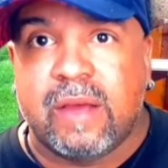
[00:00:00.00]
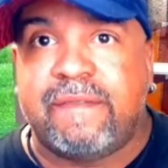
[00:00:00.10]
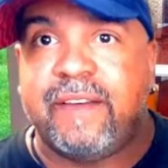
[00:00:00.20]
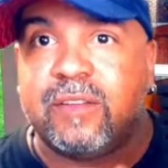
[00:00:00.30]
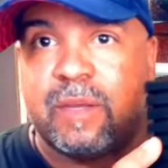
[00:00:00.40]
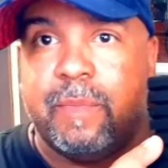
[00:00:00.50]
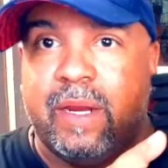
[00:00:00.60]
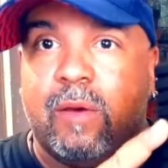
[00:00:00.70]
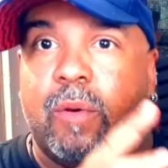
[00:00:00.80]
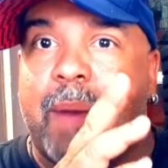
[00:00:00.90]
filter
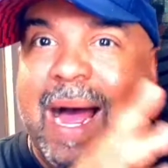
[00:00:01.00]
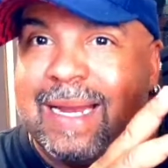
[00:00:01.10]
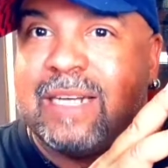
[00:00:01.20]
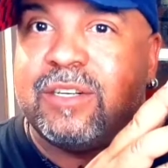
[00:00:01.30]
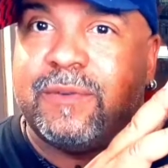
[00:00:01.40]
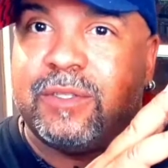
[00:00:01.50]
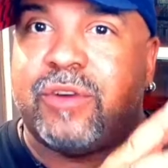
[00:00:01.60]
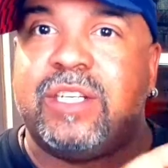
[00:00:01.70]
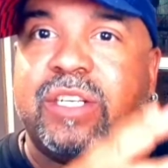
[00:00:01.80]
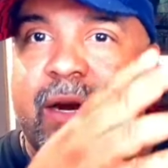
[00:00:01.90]
media with biological
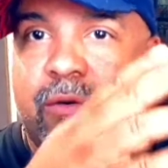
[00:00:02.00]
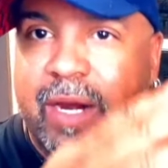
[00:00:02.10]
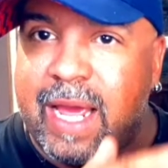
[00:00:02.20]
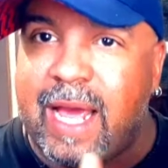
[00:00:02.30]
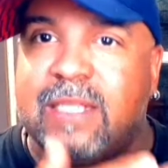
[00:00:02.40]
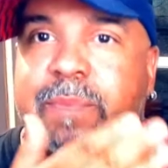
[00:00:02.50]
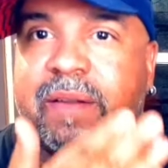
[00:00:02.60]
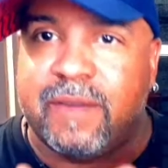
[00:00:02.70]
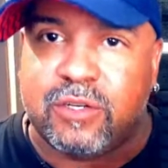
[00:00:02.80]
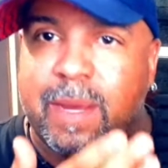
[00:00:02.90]
filtration that already has
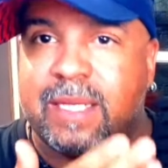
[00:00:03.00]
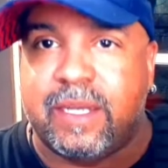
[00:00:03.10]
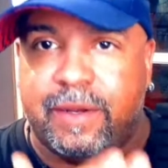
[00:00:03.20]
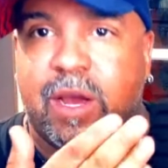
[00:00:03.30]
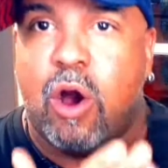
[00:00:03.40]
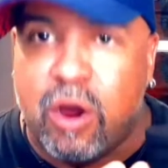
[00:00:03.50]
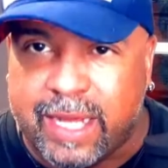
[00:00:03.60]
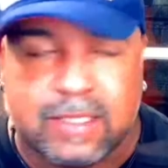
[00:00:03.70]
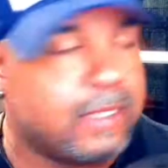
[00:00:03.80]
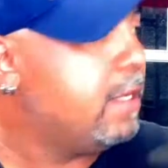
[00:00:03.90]
beneficial bacteria on
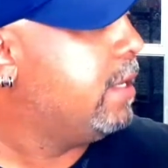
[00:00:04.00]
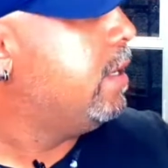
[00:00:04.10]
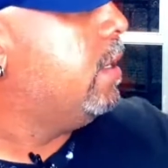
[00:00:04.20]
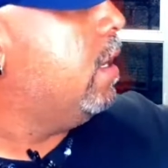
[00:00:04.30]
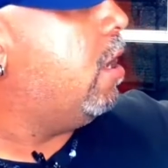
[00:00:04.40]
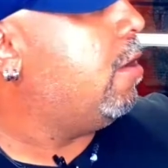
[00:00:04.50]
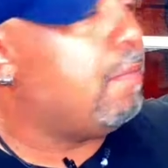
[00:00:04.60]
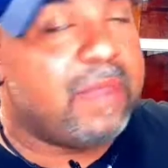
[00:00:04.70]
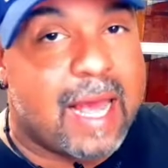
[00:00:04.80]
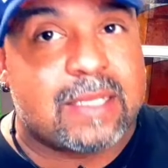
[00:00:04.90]
it.
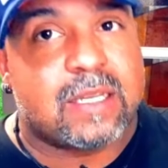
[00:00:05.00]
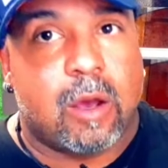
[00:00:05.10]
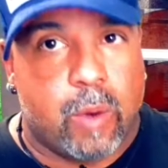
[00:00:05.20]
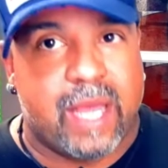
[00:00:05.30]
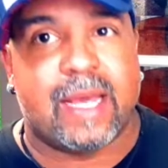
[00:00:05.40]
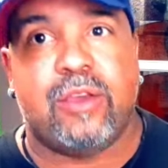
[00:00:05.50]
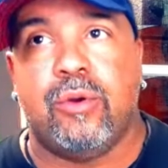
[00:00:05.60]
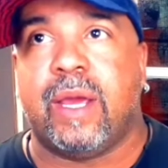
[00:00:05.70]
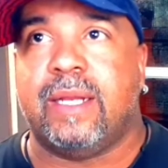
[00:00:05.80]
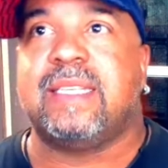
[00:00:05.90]
That's a way that you
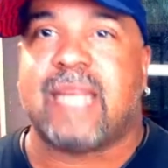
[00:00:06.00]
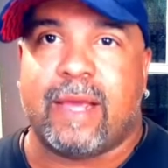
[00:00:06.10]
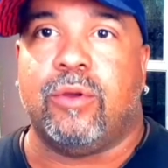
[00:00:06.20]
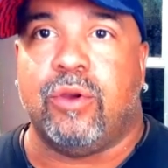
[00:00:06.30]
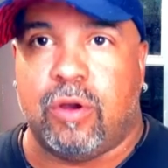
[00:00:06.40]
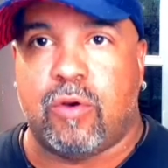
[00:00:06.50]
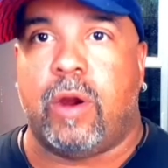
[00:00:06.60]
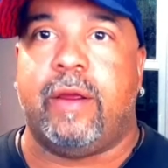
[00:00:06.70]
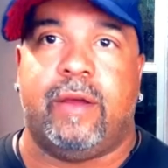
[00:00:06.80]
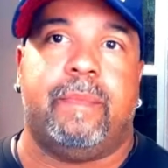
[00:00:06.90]
can cycle your
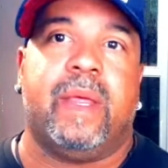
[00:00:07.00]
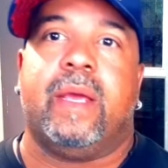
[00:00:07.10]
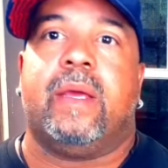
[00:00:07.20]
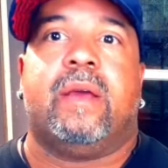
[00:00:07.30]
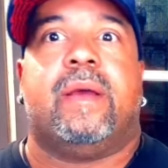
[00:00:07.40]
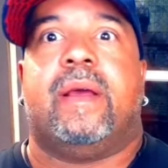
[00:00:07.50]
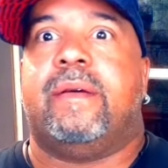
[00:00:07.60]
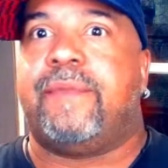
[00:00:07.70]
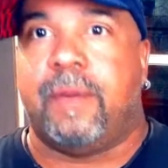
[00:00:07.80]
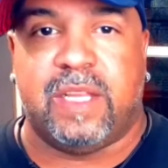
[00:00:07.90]
aquarium
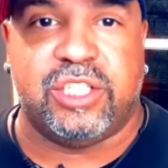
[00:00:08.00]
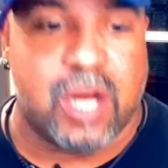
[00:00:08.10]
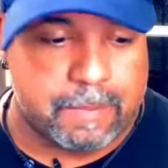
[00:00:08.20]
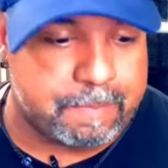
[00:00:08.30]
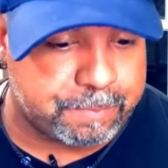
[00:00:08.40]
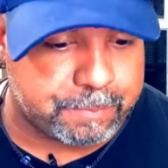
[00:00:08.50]
from the jump.